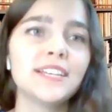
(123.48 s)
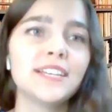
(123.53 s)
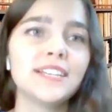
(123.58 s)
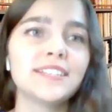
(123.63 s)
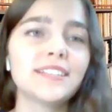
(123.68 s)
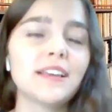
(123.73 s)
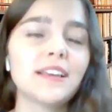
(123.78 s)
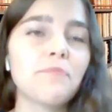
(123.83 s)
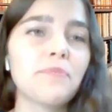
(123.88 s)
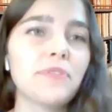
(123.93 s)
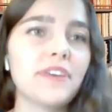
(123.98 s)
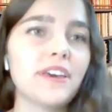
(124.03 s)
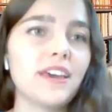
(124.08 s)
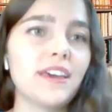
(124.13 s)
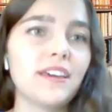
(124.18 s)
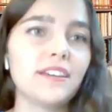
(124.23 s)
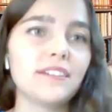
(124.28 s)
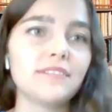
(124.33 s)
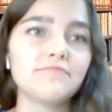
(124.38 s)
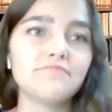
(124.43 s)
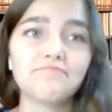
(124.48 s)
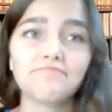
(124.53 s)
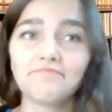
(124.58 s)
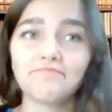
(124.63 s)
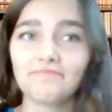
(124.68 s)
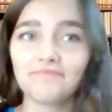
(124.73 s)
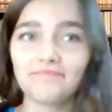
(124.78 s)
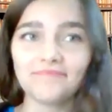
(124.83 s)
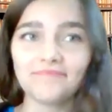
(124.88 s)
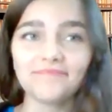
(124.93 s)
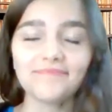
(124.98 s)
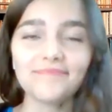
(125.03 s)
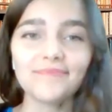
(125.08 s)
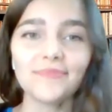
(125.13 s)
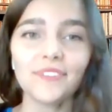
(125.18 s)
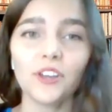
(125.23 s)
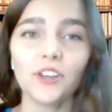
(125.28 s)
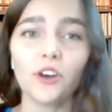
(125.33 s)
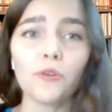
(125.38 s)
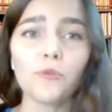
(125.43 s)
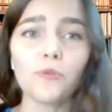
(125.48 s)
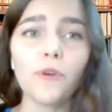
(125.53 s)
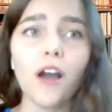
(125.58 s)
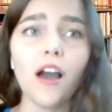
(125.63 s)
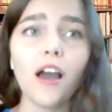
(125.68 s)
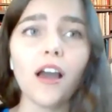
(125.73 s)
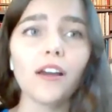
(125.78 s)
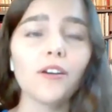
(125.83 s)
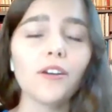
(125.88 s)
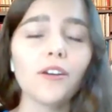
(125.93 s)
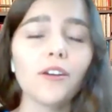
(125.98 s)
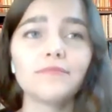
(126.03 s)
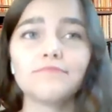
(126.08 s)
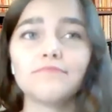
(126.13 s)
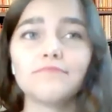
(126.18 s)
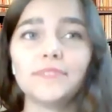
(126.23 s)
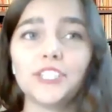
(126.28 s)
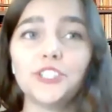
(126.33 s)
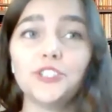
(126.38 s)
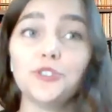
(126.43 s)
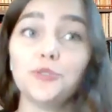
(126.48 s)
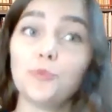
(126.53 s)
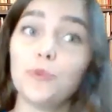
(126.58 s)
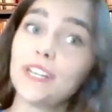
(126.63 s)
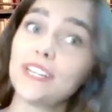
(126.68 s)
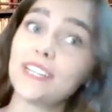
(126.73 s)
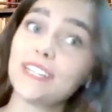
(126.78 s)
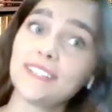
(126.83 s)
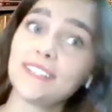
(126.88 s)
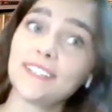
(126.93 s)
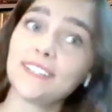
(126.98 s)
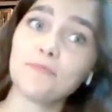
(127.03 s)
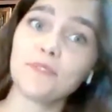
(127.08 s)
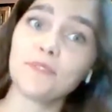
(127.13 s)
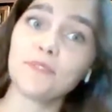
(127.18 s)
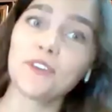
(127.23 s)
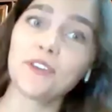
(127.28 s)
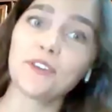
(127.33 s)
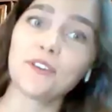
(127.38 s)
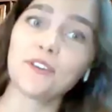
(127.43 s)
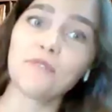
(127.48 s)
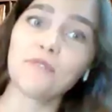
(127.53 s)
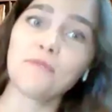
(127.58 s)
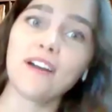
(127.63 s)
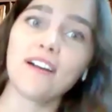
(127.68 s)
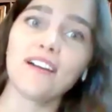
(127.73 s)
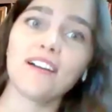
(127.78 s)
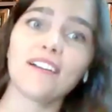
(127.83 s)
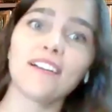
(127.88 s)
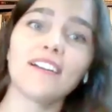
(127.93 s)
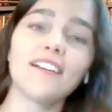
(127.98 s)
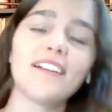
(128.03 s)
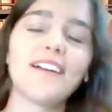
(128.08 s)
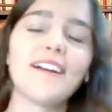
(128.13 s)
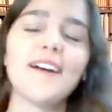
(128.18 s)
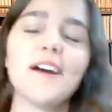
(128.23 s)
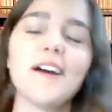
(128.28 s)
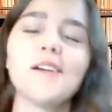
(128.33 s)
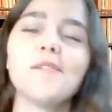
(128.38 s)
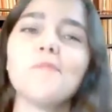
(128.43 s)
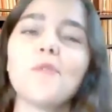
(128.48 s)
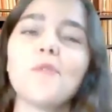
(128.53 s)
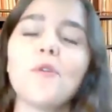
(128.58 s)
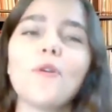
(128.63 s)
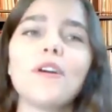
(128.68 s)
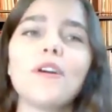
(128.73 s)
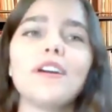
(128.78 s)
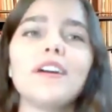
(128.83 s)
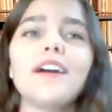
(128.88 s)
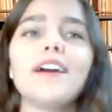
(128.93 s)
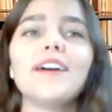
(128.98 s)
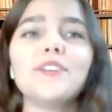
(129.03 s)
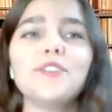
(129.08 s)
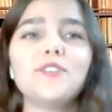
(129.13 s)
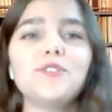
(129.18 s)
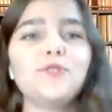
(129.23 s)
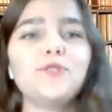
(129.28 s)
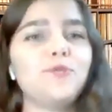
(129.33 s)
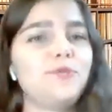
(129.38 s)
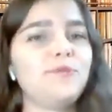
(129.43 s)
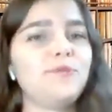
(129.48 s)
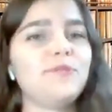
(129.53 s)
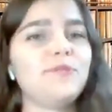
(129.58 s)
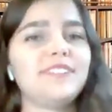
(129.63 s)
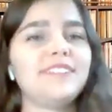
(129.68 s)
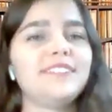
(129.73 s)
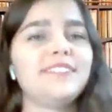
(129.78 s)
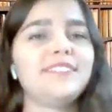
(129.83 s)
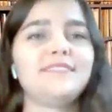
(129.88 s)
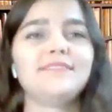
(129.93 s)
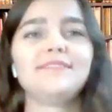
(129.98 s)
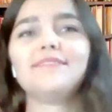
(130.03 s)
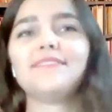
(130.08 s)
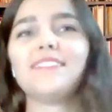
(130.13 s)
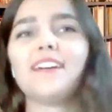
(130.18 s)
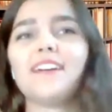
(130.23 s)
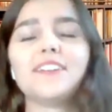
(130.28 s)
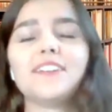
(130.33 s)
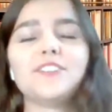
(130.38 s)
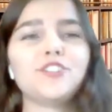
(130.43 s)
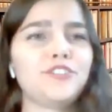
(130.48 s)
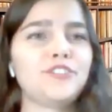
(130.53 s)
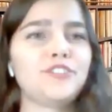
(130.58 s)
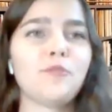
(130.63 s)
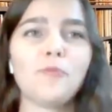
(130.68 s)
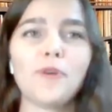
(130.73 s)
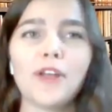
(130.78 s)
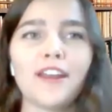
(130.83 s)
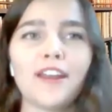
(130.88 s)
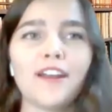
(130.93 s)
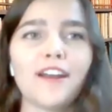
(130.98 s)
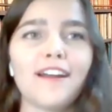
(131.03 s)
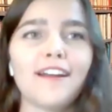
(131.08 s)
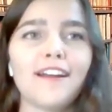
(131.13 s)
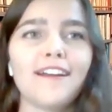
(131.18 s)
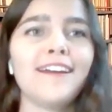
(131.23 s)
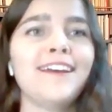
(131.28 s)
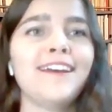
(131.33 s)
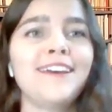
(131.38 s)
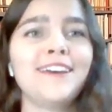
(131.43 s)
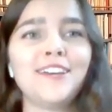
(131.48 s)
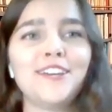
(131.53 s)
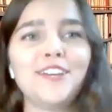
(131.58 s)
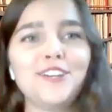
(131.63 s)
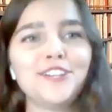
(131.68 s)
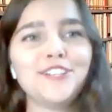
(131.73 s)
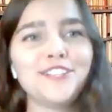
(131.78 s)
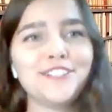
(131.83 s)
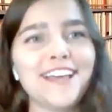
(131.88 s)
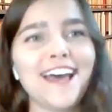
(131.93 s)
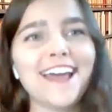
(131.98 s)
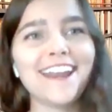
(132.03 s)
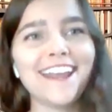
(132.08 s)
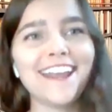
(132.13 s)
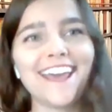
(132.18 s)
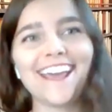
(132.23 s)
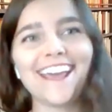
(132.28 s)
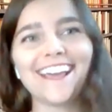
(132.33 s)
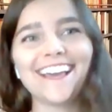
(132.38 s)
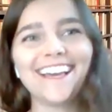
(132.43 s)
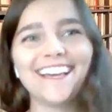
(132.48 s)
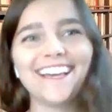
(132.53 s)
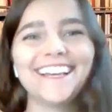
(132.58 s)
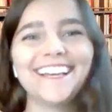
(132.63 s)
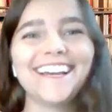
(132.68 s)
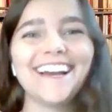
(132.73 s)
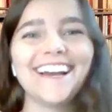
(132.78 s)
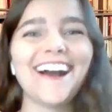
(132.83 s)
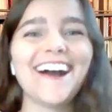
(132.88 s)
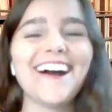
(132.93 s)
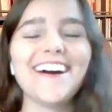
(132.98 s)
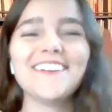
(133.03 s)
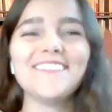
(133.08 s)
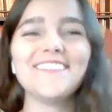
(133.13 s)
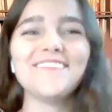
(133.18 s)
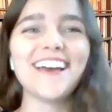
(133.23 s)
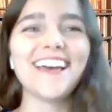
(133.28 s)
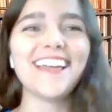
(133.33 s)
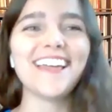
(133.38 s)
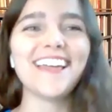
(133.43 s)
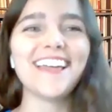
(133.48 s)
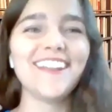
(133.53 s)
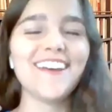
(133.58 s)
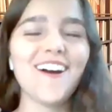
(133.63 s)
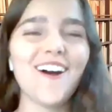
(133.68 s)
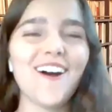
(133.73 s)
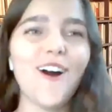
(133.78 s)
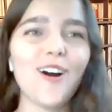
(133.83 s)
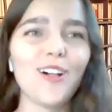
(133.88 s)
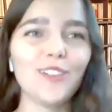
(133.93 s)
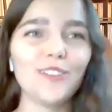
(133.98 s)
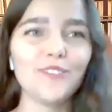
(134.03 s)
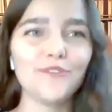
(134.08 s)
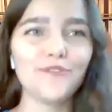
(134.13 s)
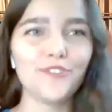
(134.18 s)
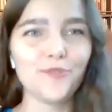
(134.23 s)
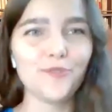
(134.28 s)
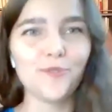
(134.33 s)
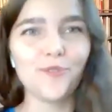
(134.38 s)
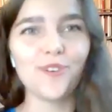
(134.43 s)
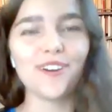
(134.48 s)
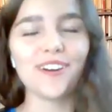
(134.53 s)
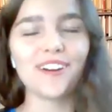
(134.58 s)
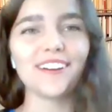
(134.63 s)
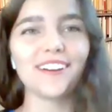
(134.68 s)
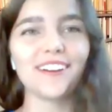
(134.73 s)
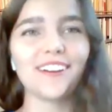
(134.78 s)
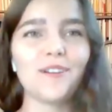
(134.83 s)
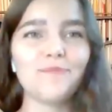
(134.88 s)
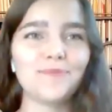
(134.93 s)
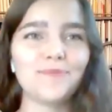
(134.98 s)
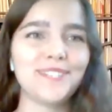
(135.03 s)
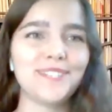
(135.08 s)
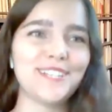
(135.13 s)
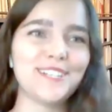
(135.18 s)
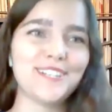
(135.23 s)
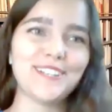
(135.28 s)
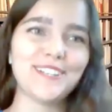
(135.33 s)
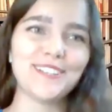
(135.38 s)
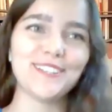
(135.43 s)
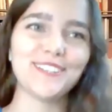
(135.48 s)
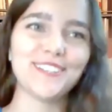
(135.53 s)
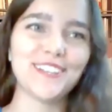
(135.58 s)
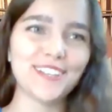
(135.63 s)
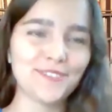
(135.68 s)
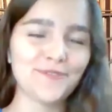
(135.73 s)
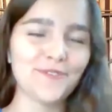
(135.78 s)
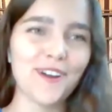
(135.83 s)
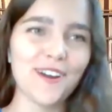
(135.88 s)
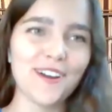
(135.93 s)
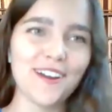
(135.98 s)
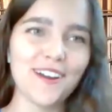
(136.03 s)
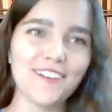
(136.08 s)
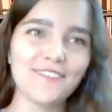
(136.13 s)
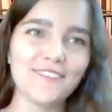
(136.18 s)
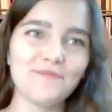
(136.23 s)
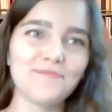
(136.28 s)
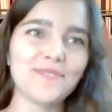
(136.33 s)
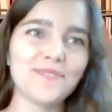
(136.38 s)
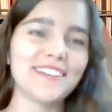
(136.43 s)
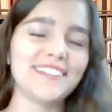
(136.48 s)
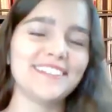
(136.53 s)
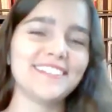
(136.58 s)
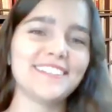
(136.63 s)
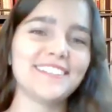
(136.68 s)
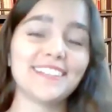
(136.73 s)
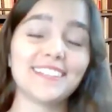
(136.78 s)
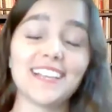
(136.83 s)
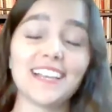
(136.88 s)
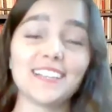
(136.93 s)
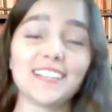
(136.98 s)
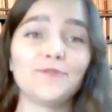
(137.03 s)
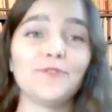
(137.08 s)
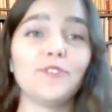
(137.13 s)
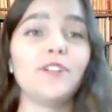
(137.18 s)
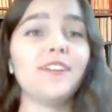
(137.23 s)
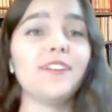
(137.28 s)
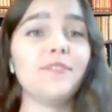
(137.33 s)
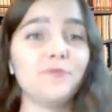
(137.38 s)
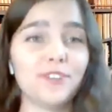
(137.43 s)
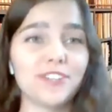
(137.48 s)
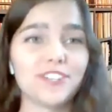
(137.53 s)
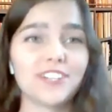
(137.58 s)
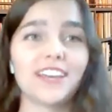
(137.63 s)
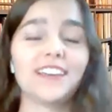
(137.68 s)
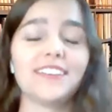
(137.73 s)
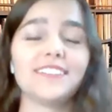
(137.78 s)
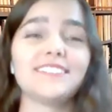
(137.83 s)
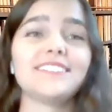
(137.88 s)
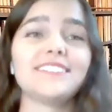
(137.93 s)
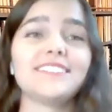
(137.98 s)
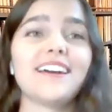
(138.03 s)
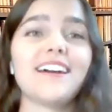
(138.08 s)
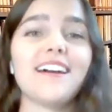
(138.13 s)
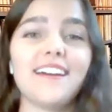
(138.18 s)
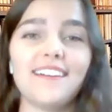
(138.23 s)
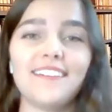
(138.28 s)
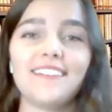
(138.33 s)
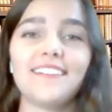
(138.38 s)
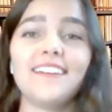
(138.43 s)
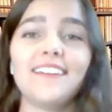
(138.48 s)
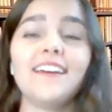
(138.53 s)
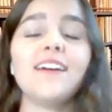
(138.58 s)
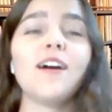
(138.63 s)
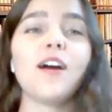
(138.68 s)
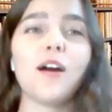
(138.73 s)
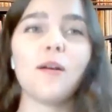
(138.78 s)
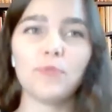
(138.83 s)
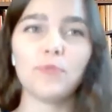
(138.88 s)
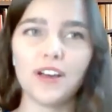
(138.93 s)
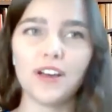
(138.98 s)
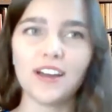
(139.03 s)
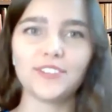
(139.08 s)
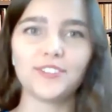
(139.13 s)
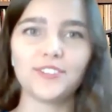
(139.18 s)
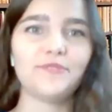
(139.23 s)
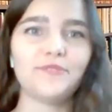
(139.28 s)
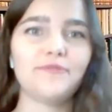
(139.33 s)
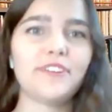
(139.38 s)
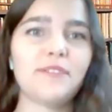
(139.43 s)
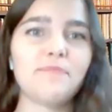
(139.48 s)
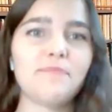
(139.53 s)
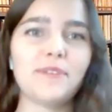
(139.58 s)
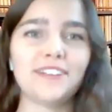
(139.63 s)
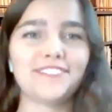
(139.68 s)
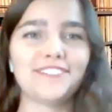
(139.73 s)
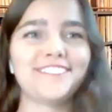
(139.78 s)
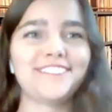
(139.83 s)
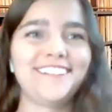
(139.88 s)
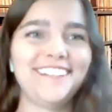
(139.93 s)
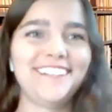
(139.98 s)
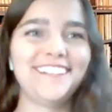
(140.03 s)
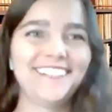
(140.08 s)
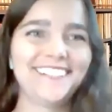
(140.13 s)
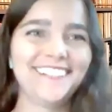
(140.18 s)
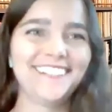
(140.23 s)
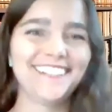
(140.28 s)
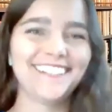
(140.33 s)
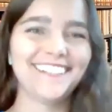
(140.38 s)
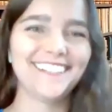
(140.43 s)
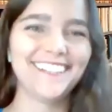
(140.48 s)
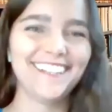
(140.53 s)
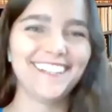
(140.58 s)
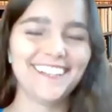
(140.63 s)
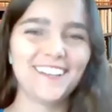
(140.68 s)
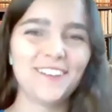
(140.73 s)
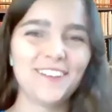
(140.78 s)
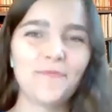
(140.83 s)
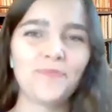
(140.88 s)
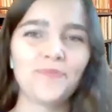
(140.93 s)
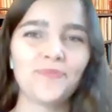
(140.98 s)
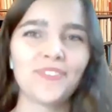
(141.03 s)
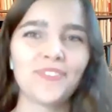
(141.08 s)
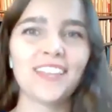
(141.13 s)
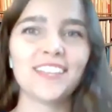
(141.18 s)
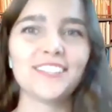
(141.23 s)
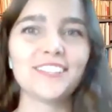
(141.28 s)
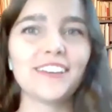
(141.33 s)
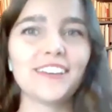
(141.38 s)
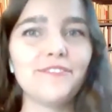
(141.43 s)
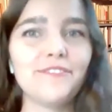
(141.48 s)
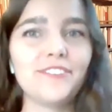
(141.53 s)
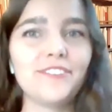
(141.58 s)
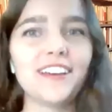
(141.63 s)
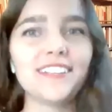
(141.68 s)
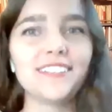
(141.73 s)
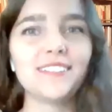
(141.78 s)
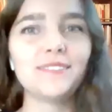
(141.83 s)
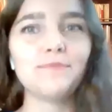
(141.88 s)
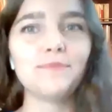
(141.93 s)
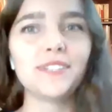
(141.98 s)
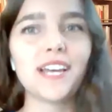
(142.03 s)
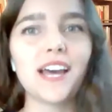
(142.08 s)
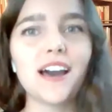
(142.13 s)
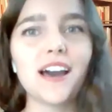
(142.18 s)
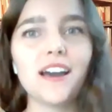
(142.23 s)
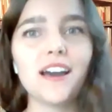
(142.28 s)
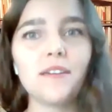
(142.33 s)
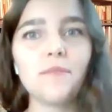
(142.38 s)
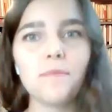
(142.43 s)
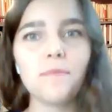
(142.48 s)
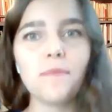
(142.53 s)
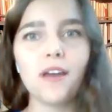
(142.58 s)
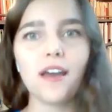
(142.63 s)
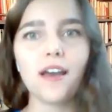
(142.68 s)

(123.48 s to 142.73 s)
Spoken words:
something go wrong? Did you witness something go wrong? Or are you just a winner? You're stunning, and all of your competitions thus far have been successful, in which case I applaud you very much. So give you guys some time.